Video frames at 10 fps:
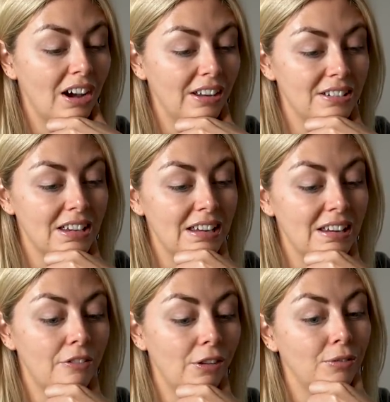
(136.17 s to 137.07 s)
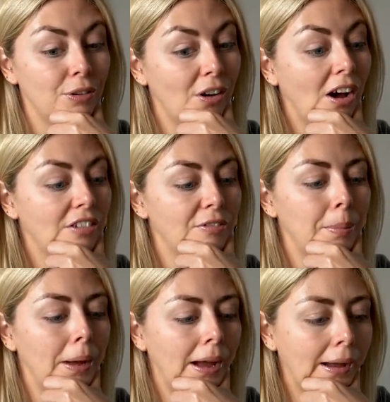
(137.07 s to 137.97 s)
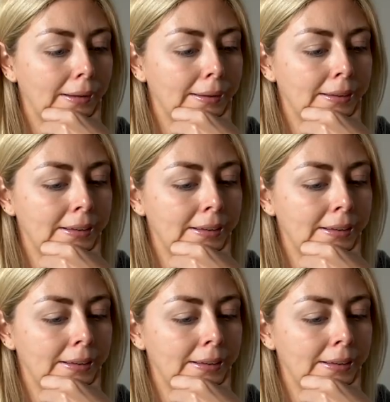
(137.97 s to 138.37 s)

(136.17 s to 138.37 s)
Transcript: 1955 bag.